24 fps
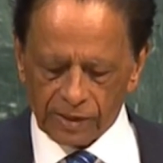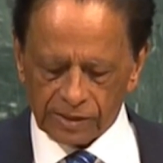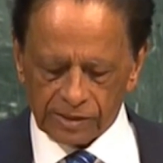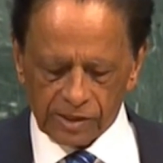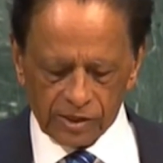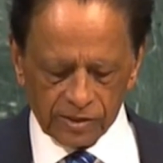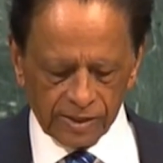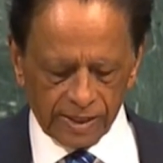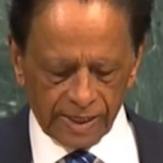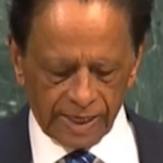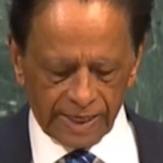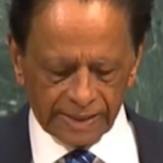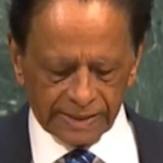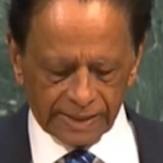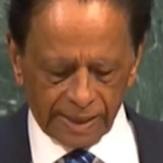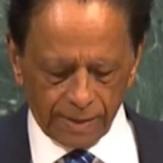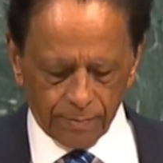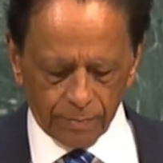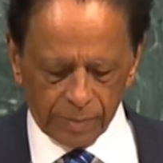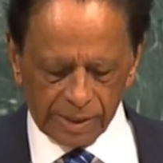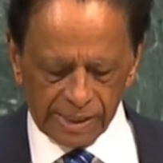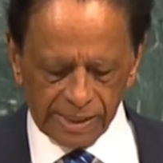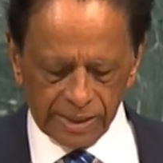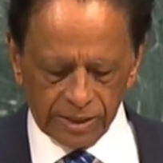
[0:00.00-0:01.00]
and the
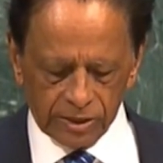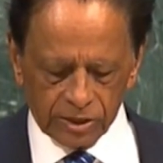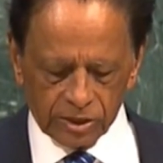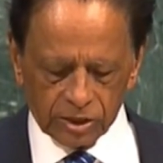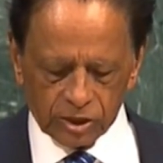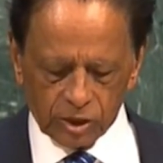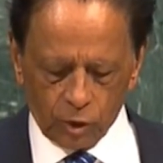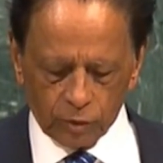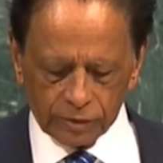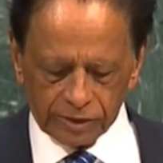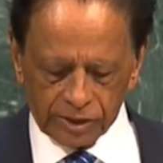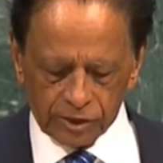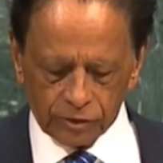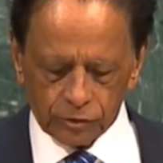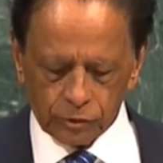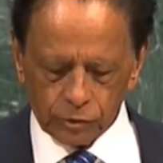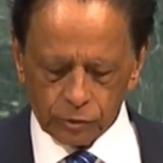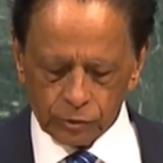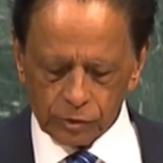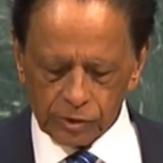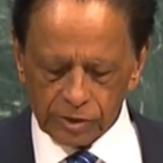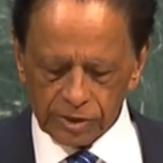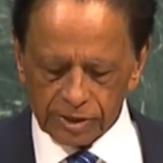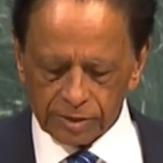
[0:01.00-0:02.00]
General Assembly's
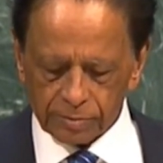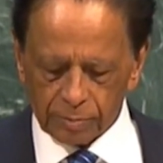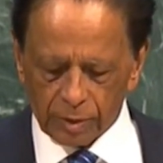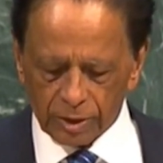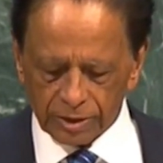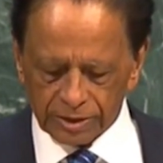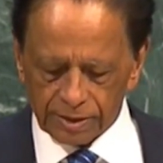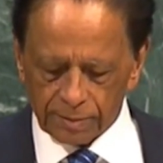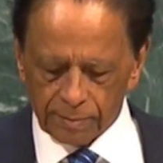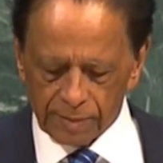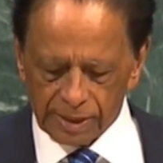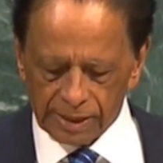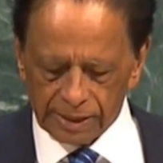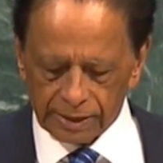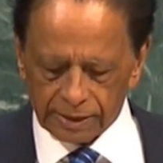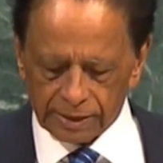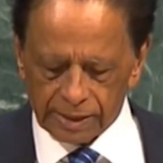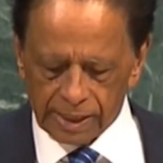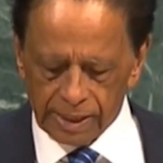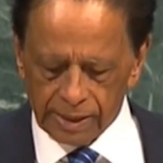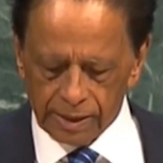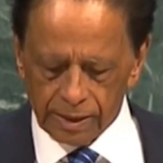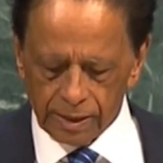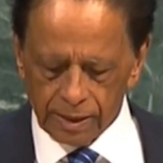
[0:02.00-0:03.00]
continued
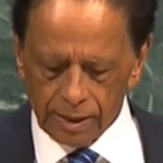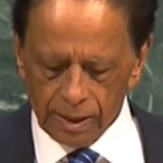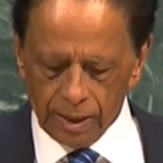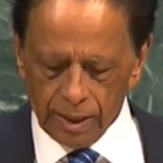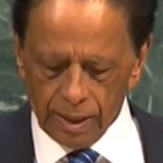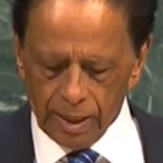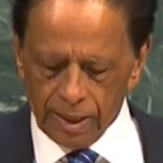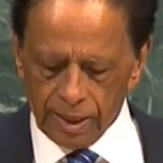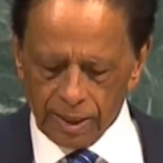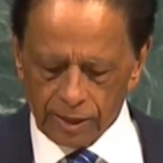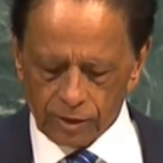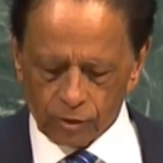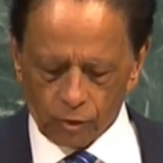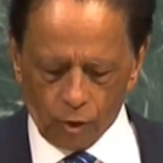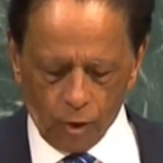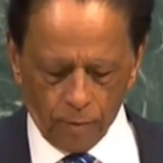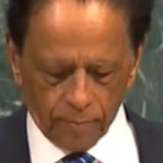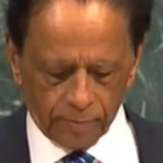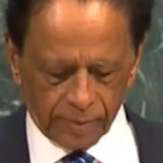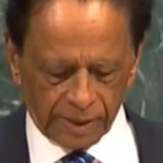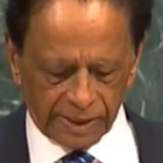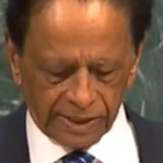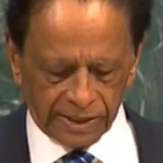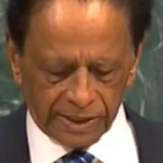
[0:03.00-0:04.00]
responsibility
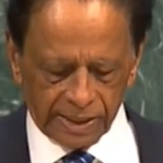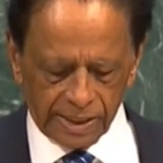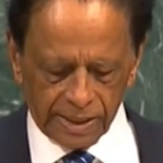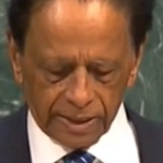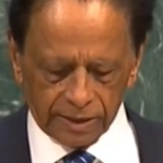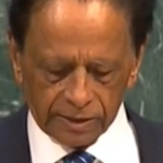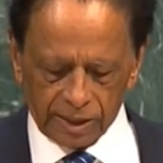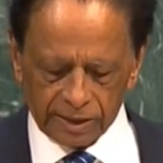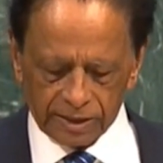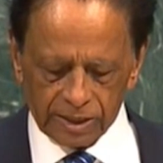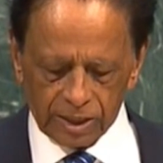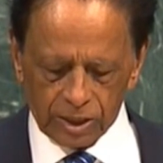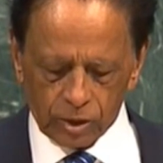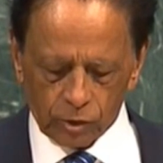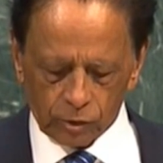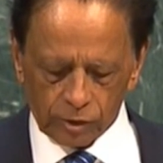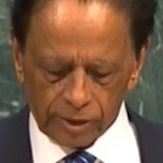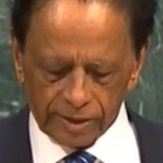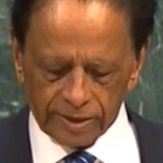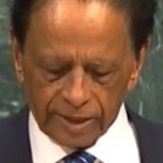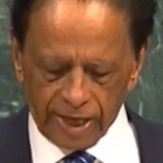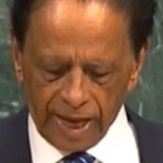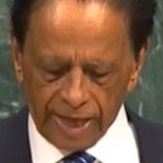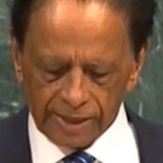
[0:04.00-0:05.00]
in completing the
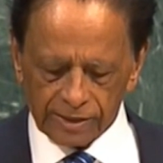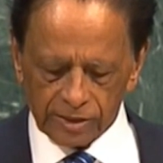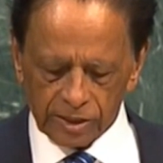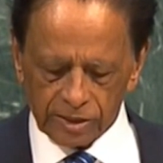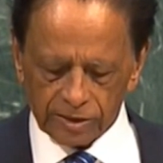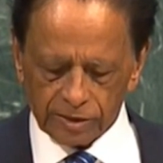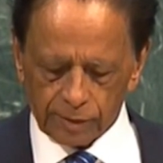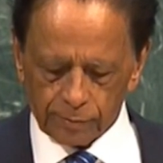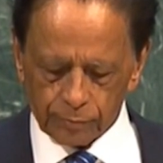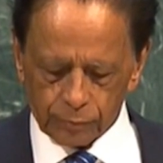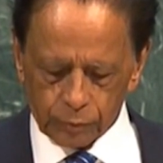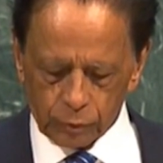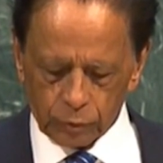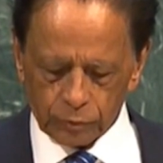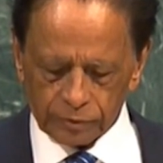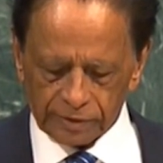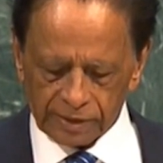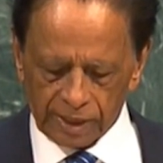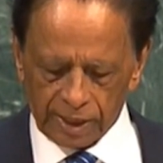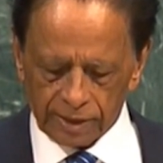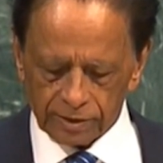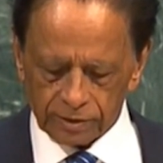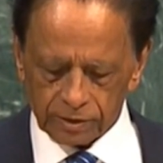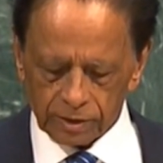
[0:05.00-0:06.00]

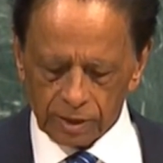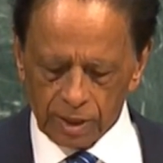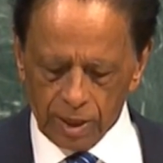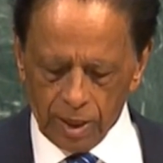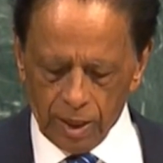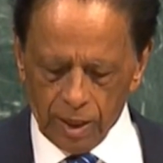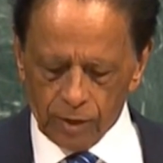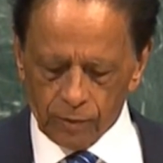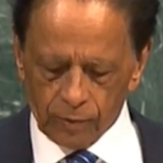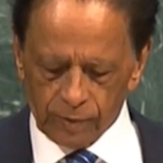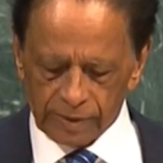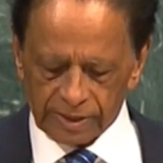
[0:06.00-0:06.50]
decolonization process,